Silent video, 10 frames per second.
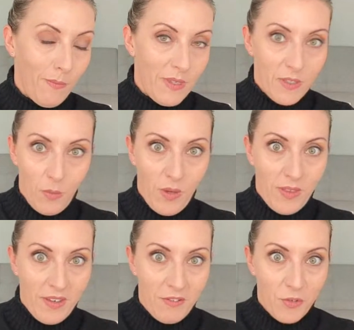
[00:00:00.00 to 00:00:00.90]

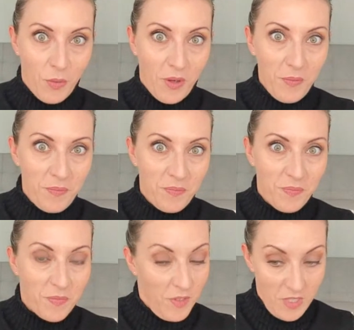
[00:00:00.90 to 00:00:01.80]
as well.
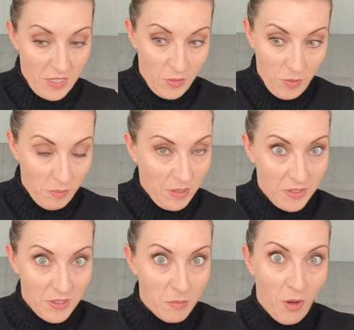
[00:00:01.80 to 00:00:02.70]
I say somewhere
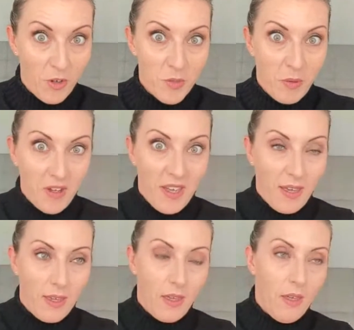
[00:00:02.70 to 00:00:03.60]
because it's marked by
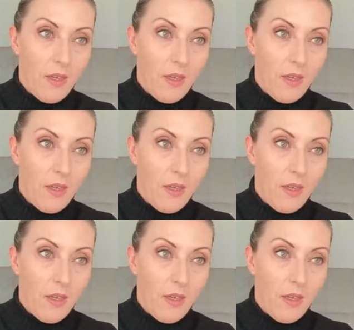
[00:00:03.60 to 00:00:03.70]
a